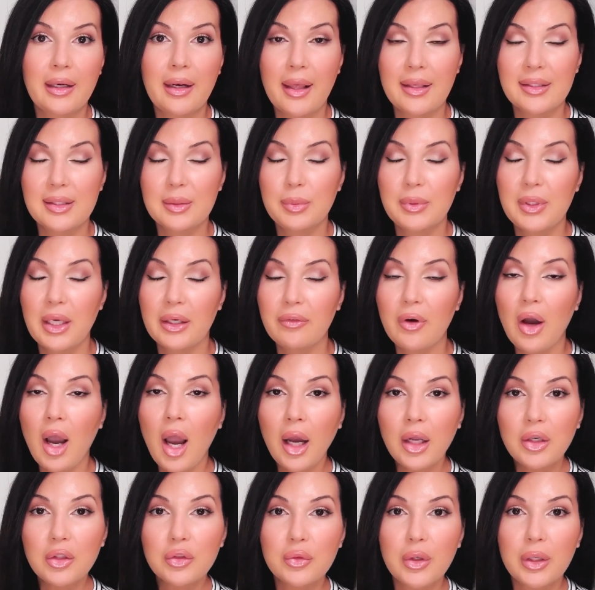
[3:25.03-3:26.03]
an SPF
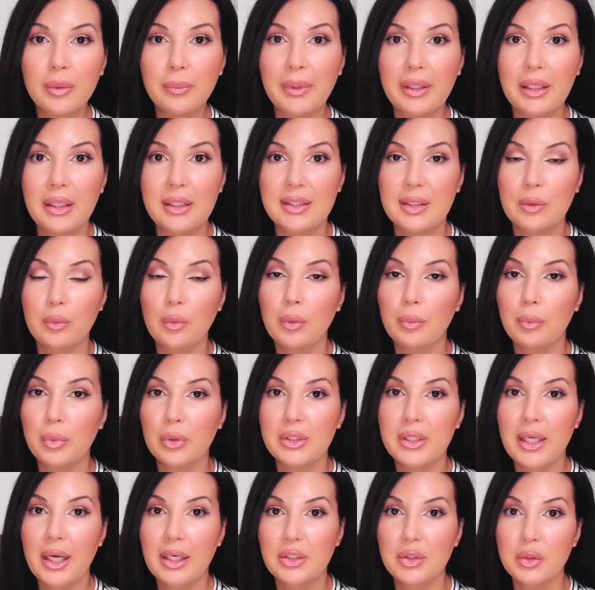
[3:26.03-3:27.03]
100 because it will
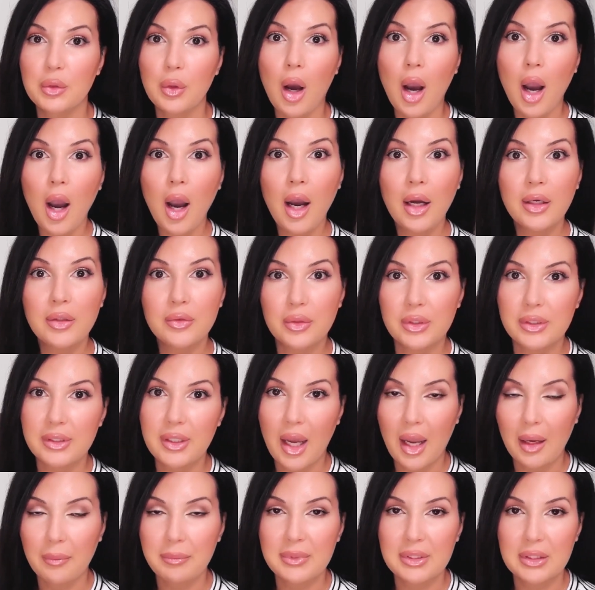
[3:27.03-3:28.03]
protect you 100
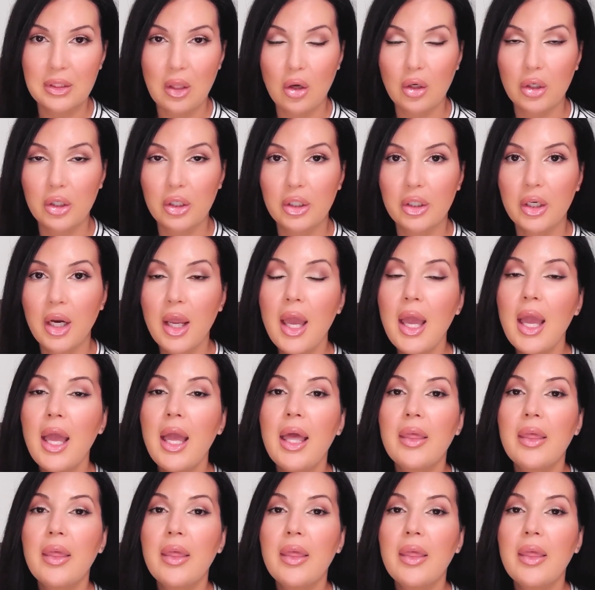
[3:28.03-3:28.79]
times longer.